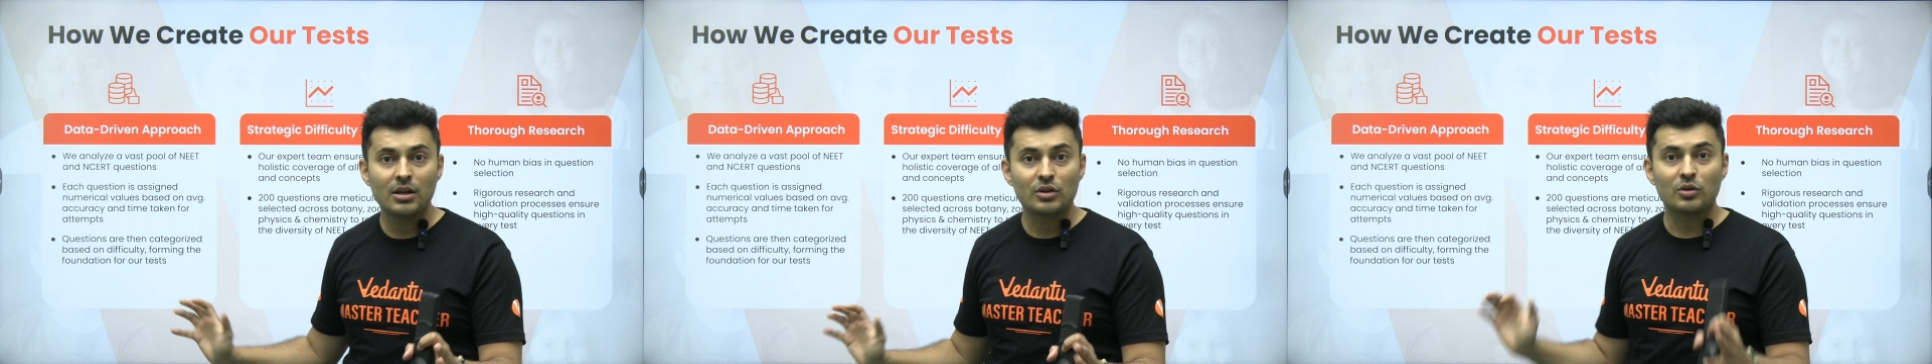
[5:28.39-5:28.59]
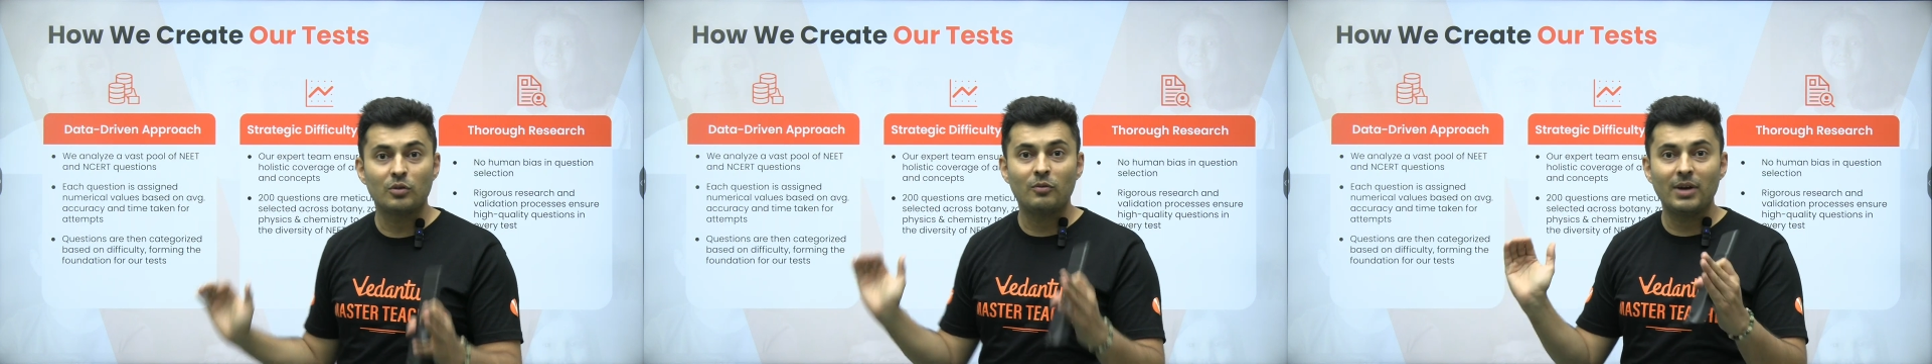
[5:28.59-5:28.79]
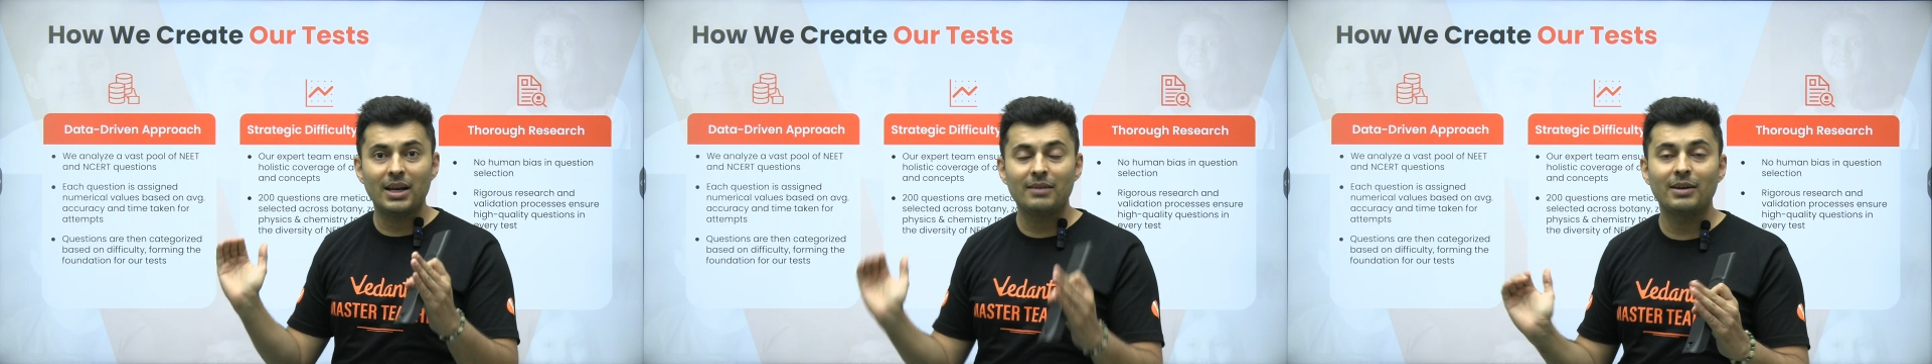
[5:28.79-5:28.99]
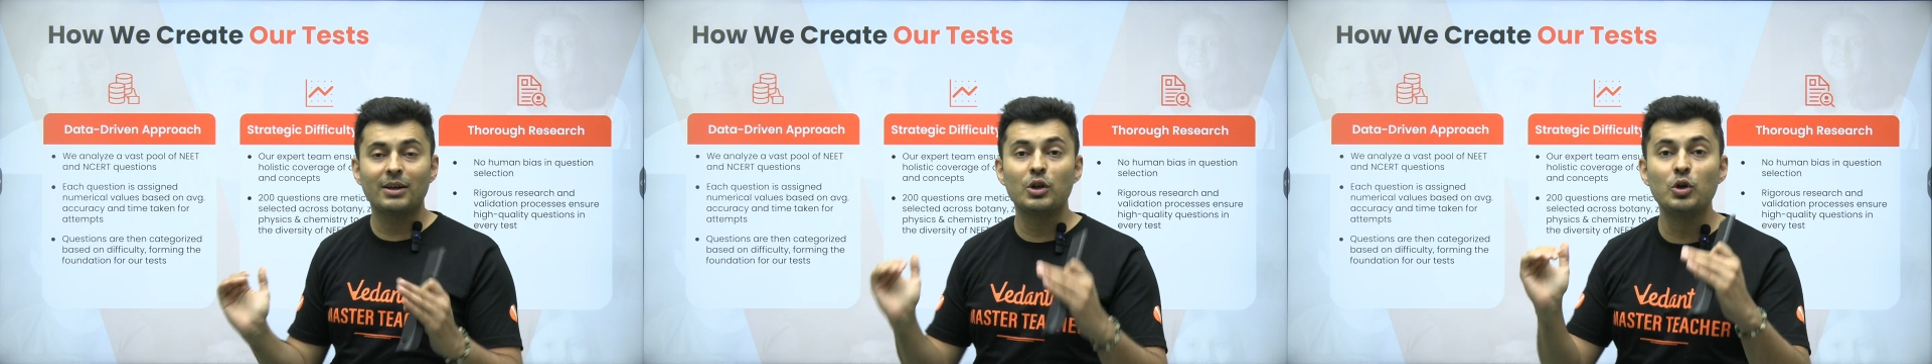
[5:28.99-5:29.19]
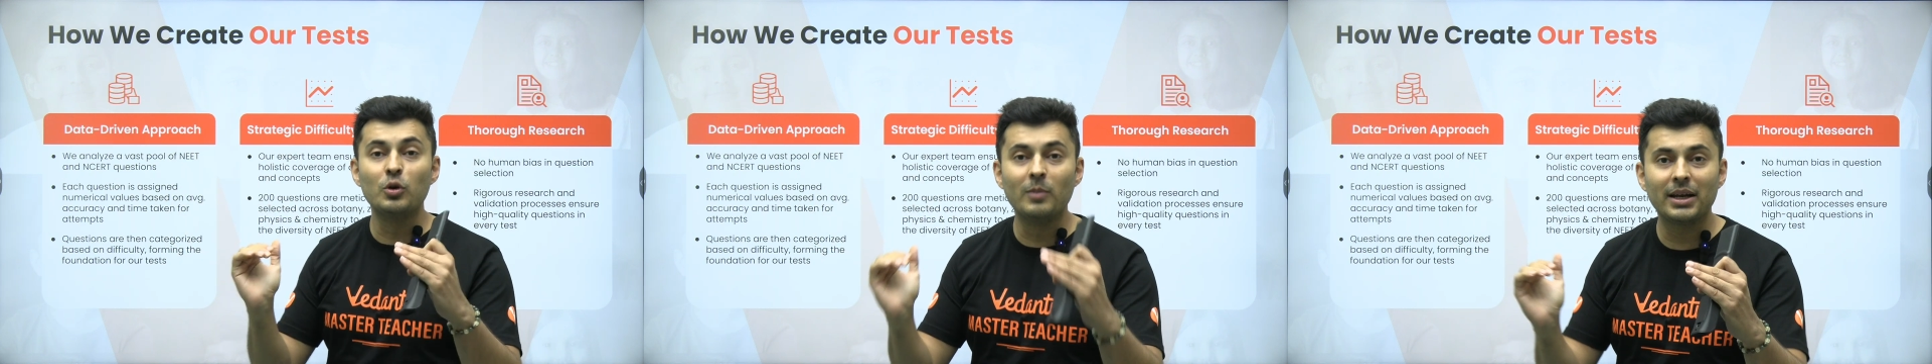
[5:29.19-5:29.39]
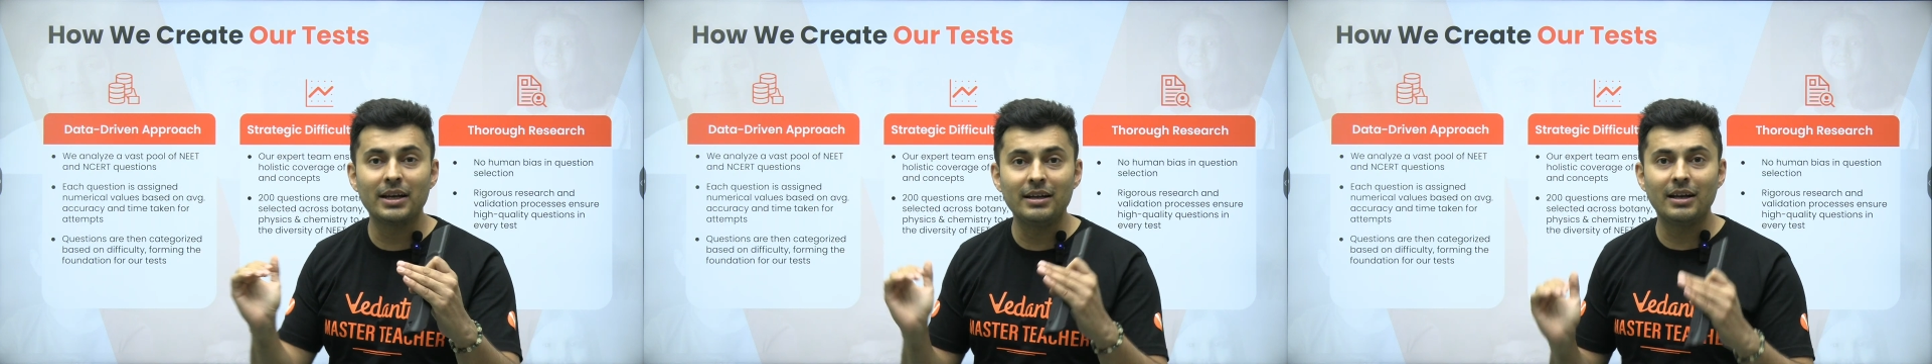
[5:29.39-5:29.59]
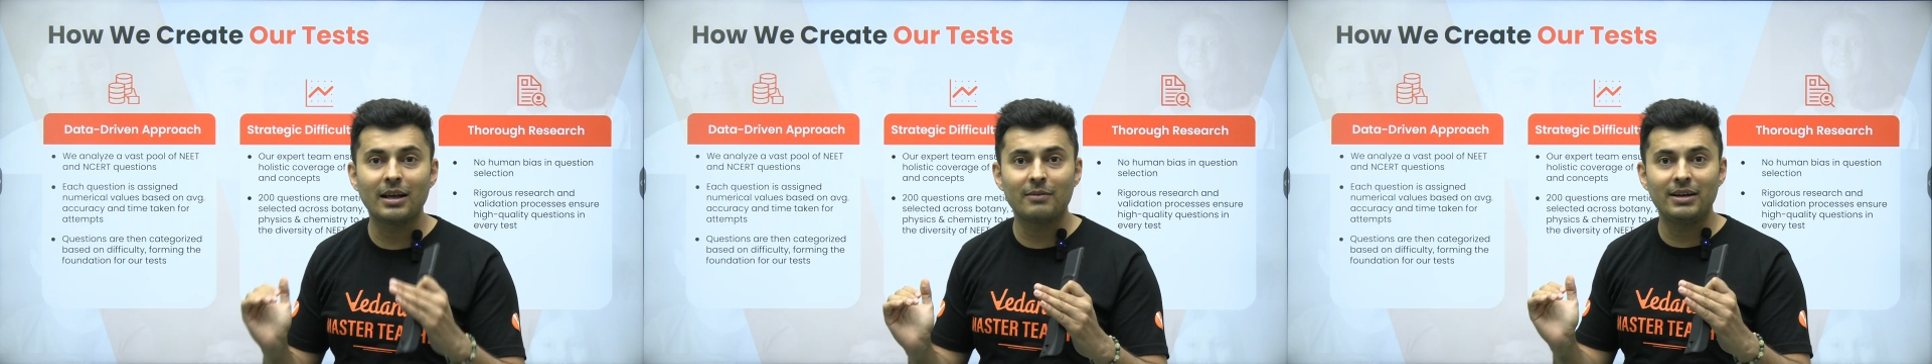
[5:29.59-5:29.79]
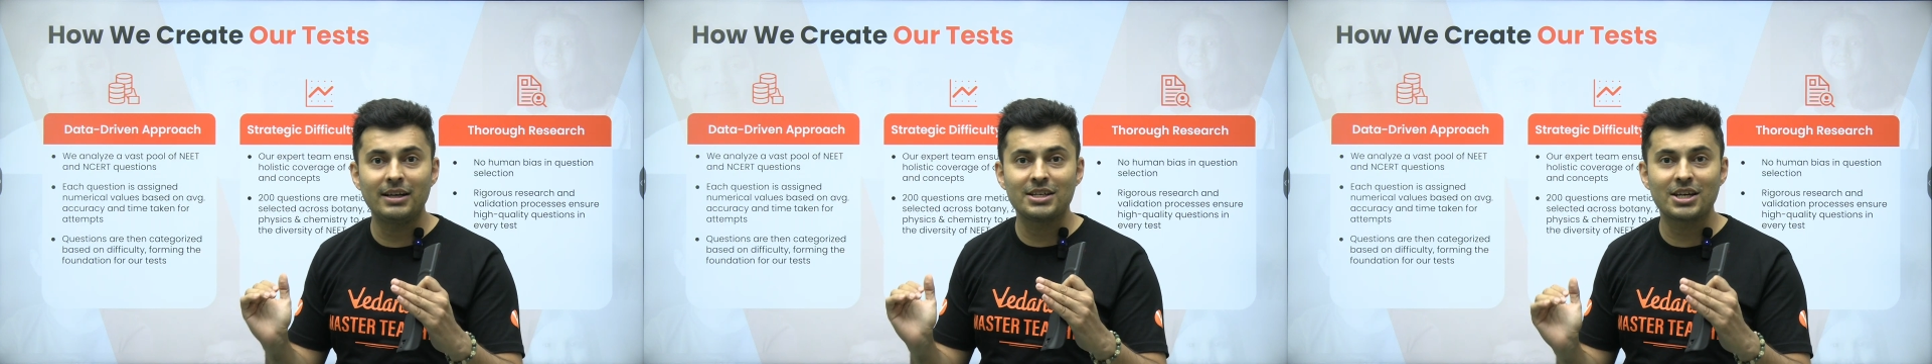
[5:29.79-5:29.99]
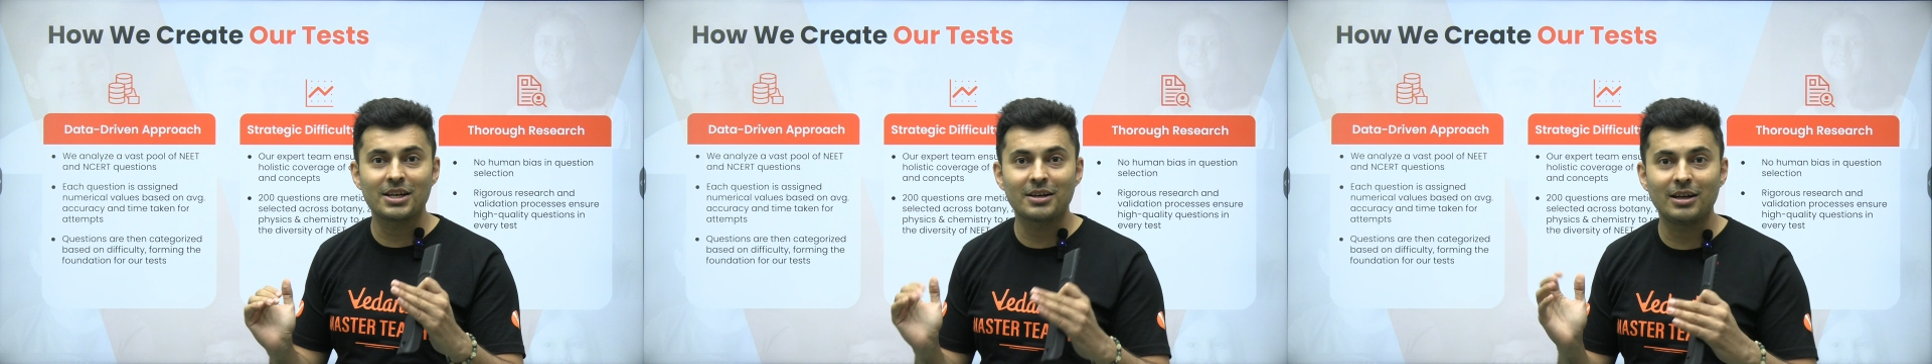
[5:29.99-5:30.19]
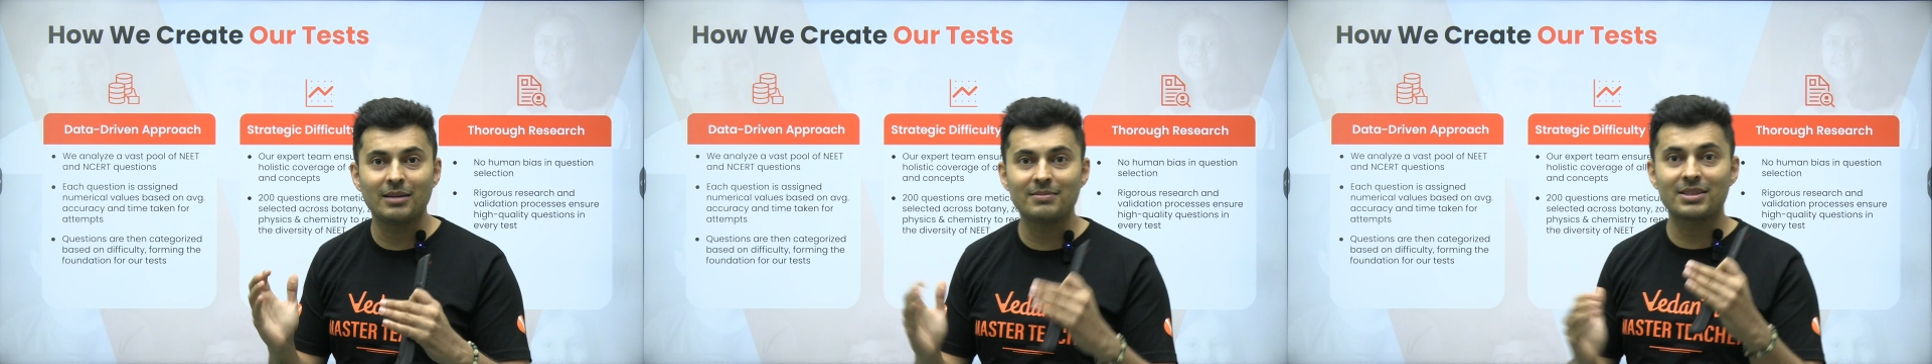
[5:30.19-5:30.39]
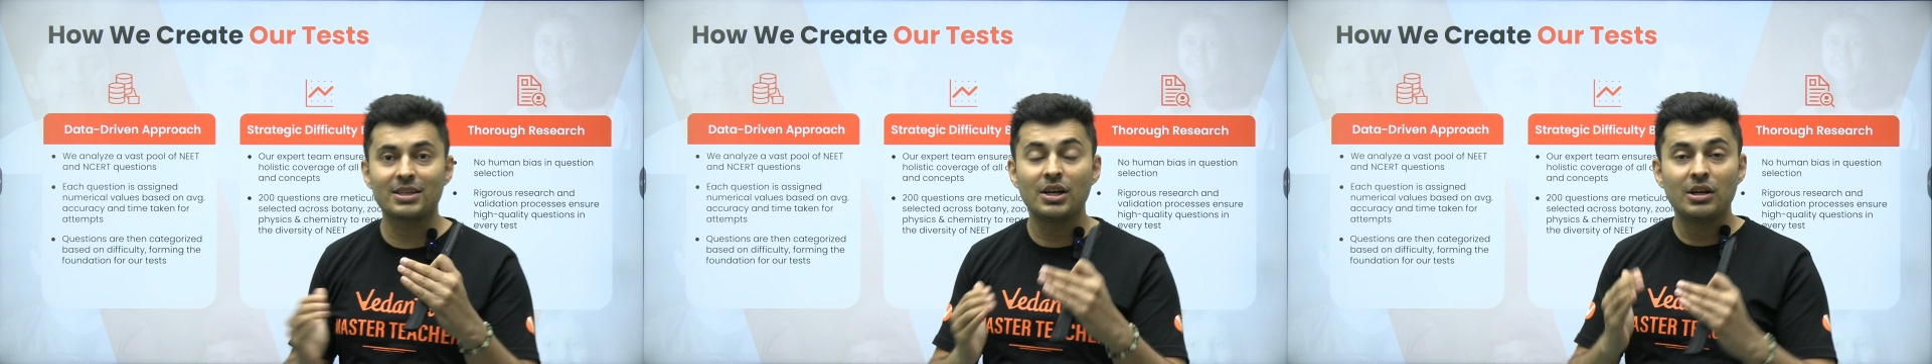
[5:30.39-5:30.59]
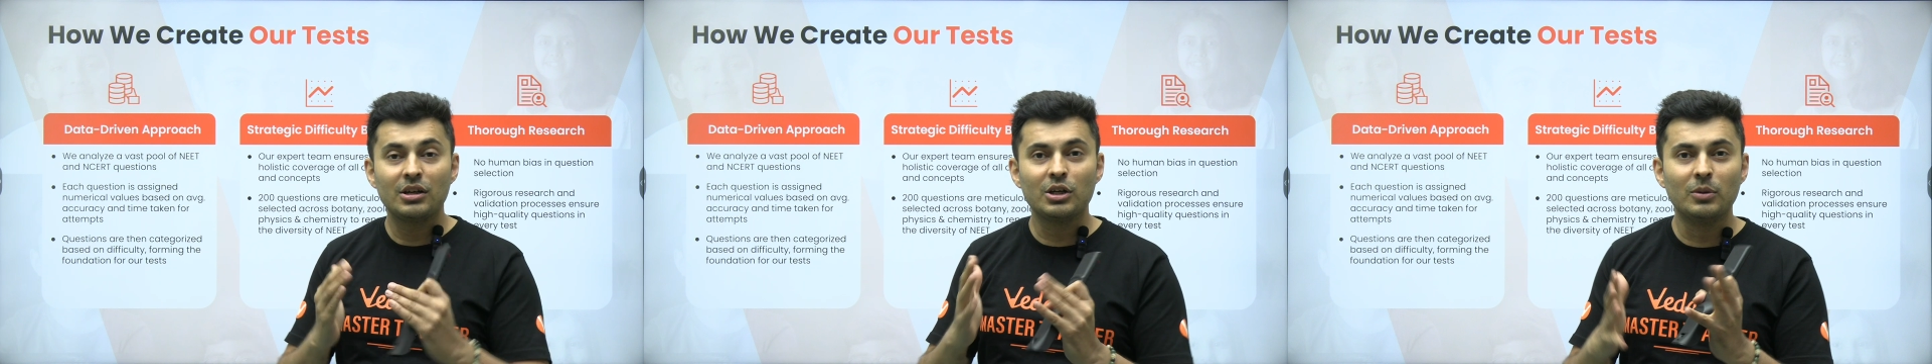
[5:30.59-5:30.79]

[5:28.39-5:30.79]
So whenever human intervention comes,